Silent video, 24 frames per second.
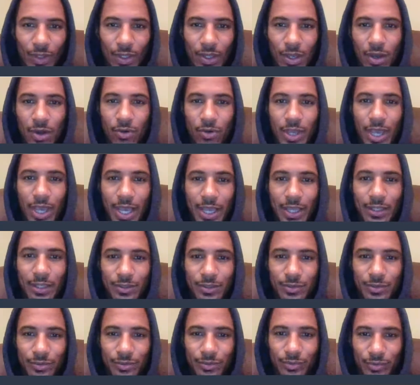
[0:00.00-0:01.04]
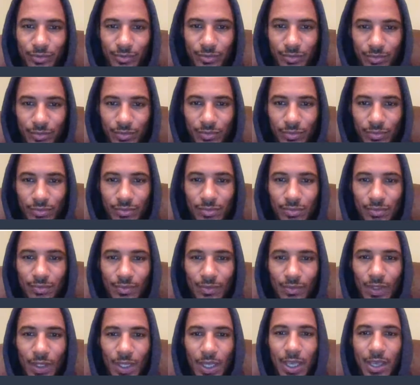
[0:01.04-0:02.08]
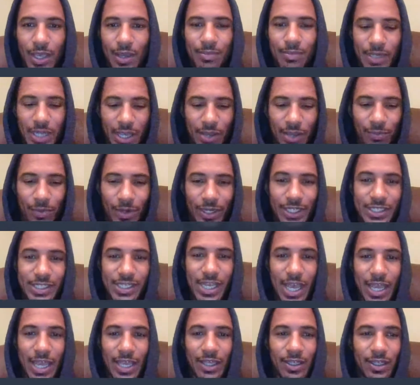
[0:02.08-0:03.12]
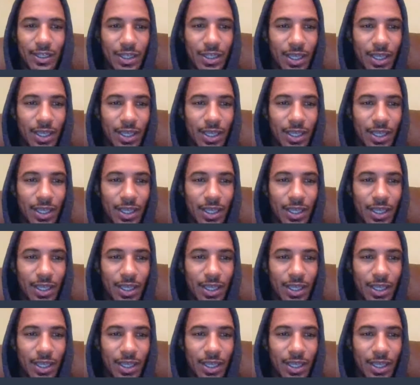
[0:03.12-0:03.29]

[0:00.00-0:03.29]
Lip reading: Okay. MD, what'd he say?